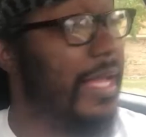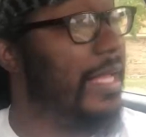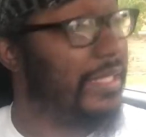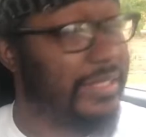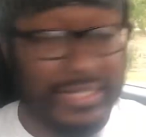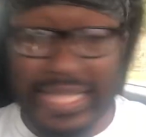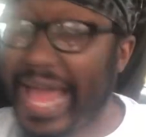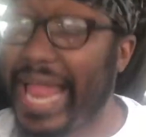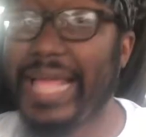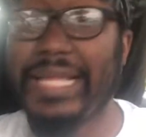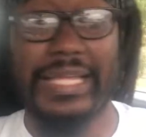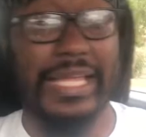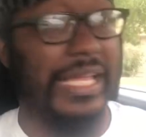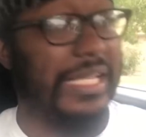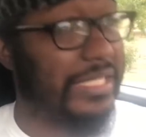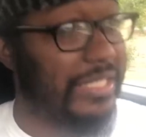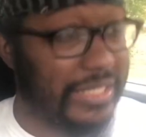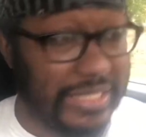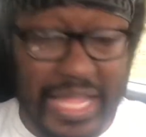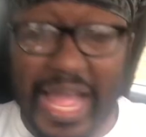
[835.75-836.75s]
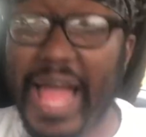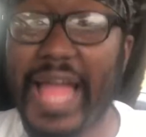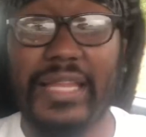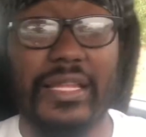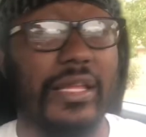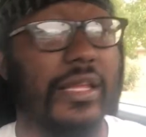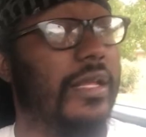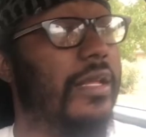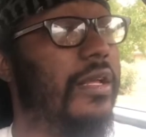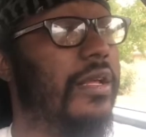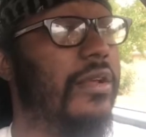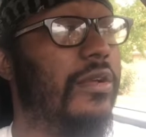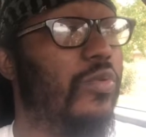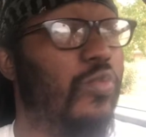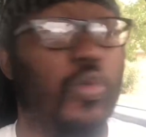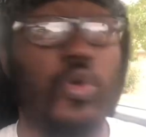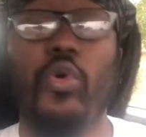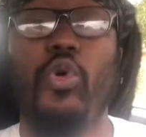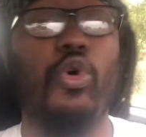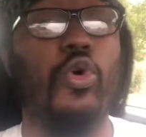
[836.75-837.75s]
Static is not
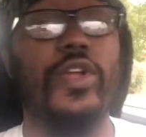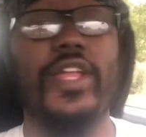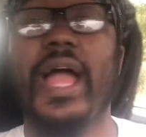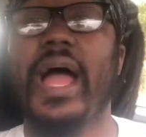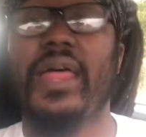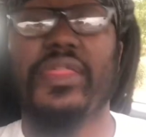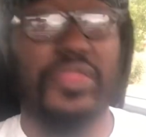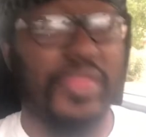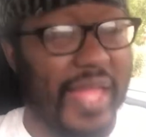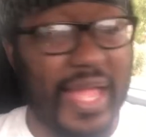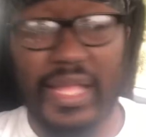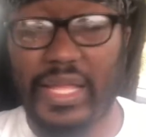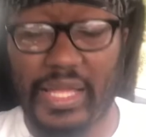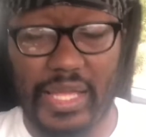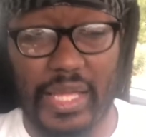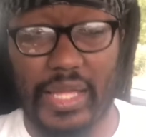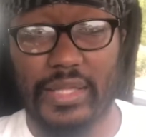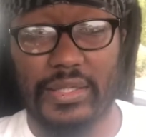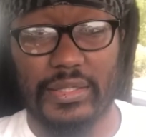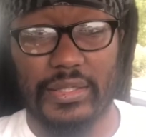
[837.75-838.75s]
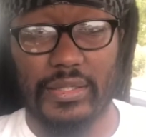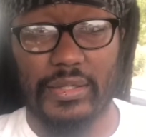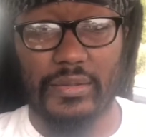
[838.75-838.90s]
who y'all think he is.